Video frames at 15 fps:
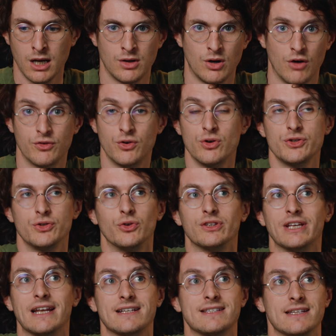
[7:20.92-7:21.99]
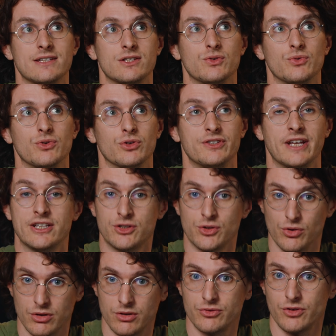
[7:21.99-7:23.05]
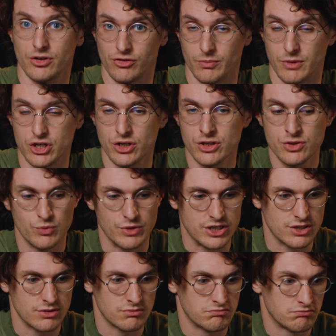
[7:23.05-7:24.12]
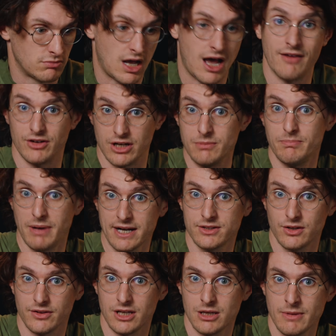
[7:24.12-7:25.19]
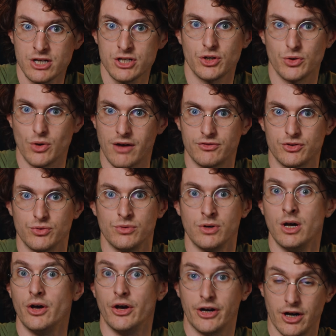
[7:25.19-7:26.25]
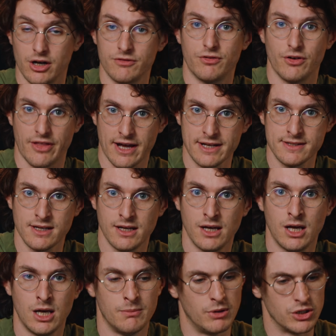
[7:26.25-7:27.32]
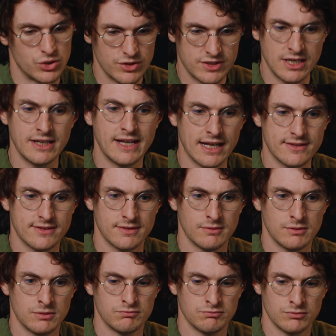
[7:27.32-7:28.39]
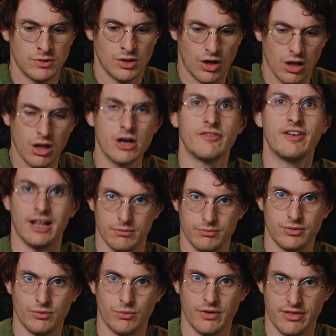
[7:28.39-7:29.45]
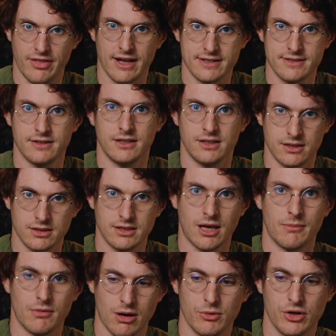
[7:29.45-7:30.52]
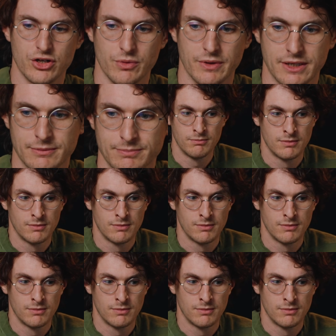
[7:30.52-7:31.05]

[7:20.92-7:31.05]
Of course, you don't get access to your texture transformations, which have an impact on the image, so you have to account for that, but you still get a lot of help with that in camera monitoring.